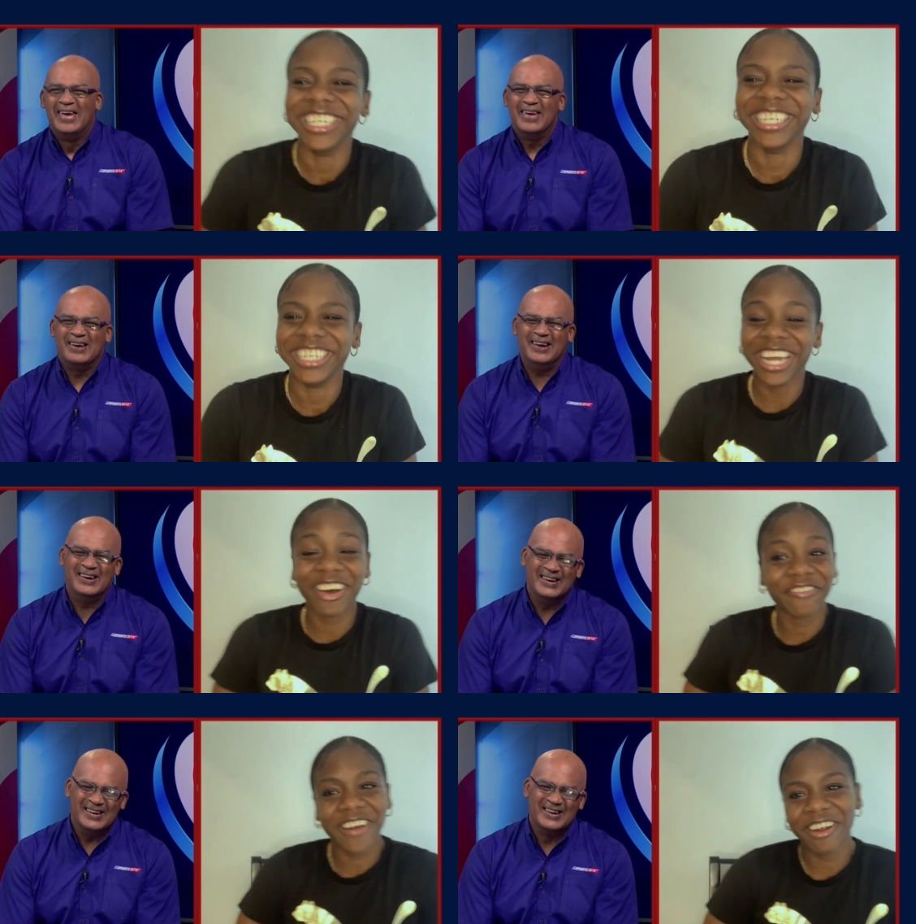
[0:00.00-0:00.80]
Speaker 1: Not
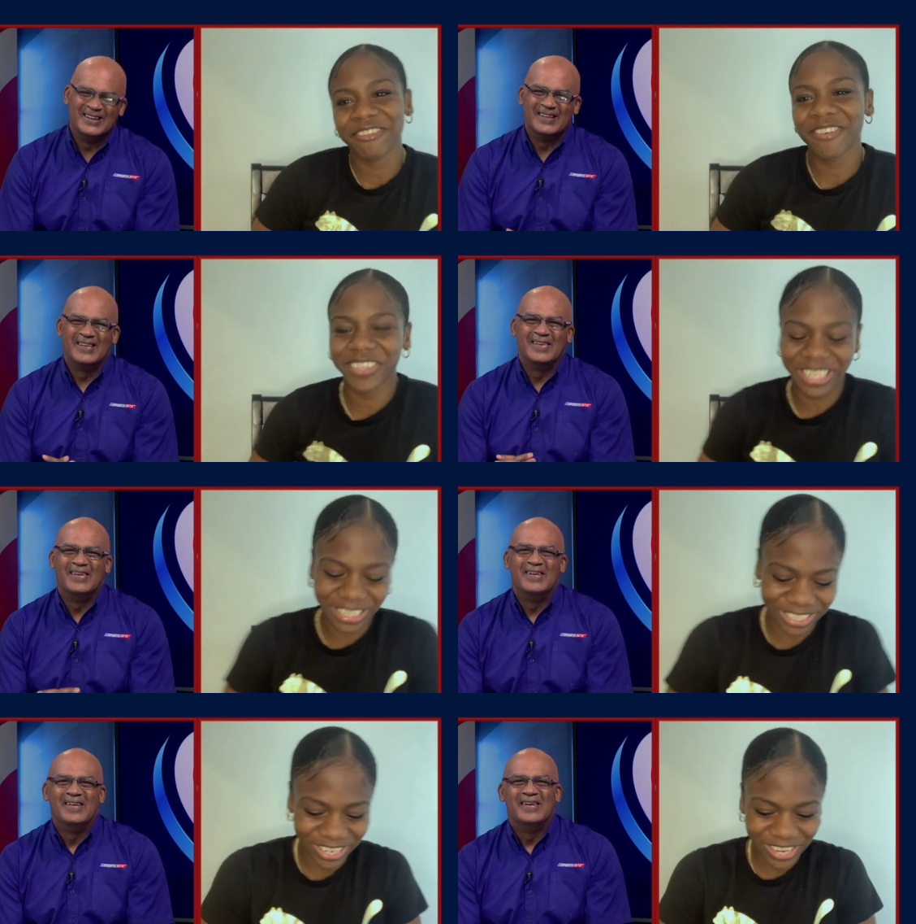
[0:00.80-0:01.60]
far from it at
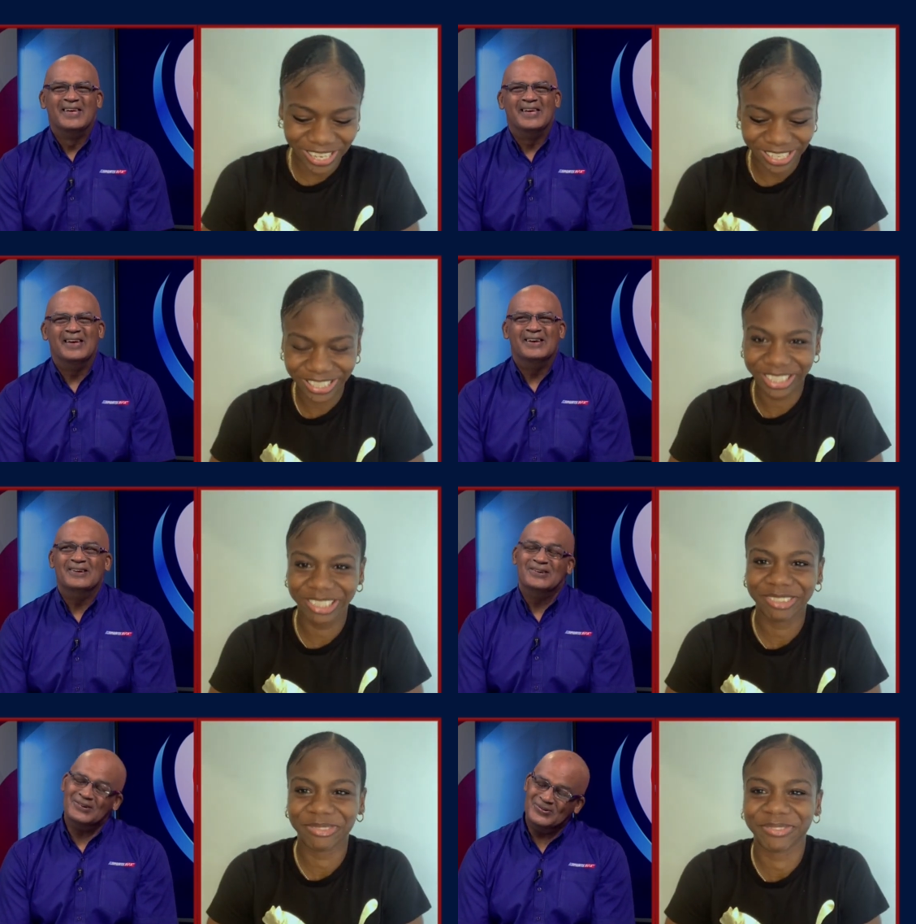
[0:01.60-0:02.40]
all.
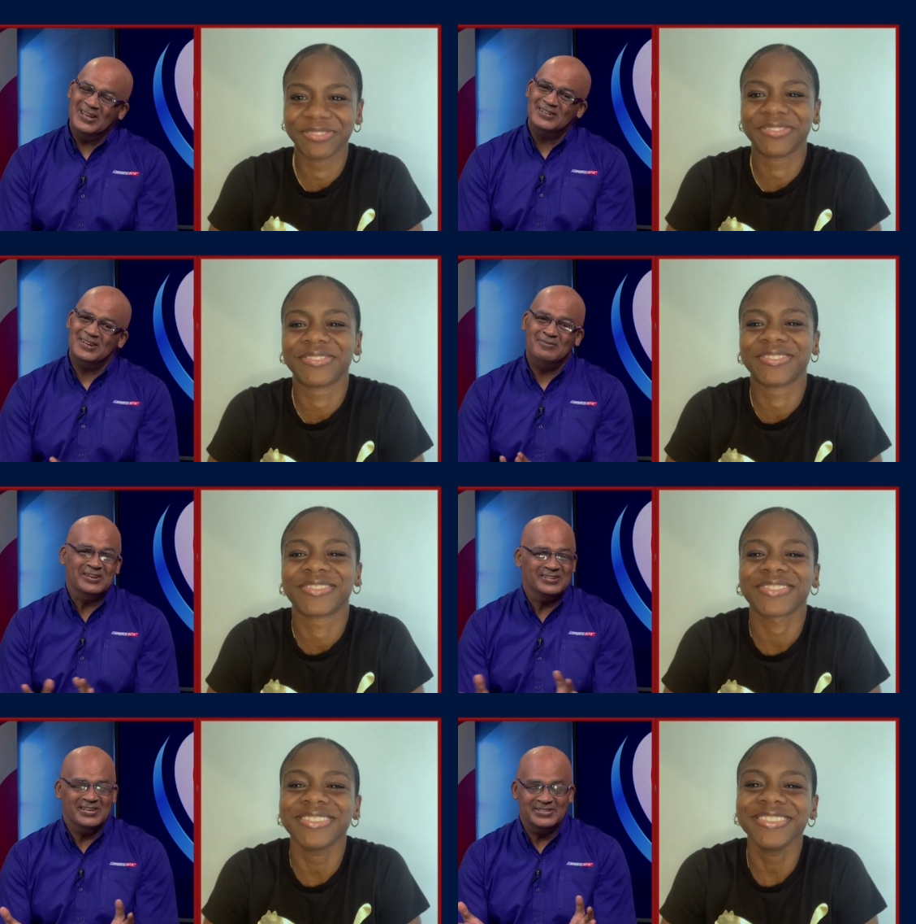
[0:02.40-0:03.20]
Speaker 2: Well, I mean,
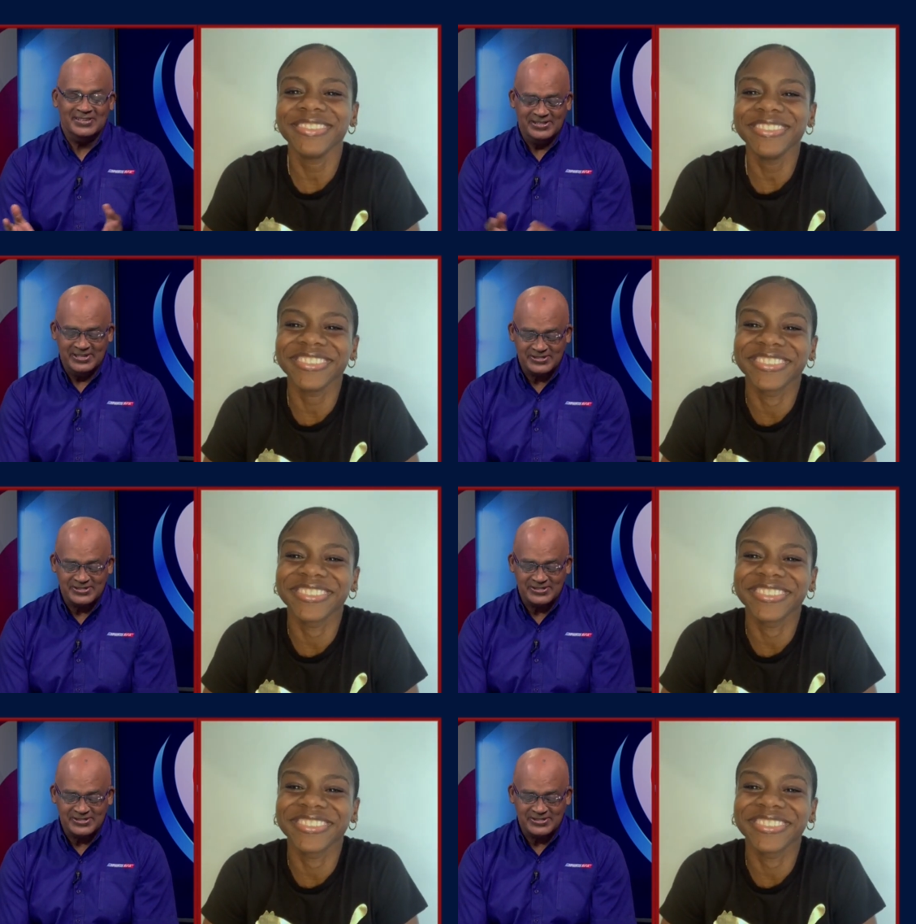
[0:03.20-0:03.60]
it's, it's, it's